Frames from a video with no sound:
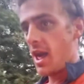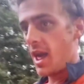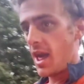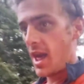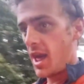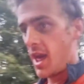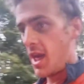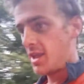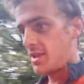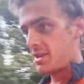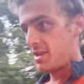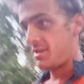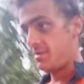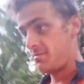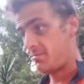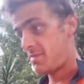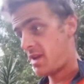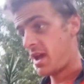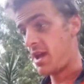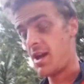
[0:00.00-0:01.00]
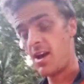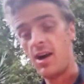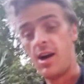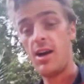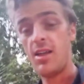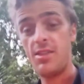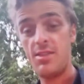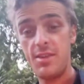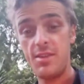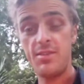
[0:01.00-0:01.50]
and
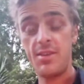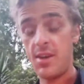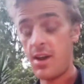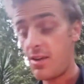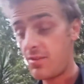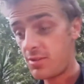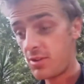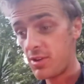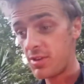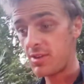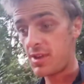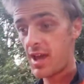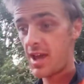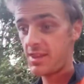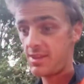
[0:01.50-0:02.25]
I've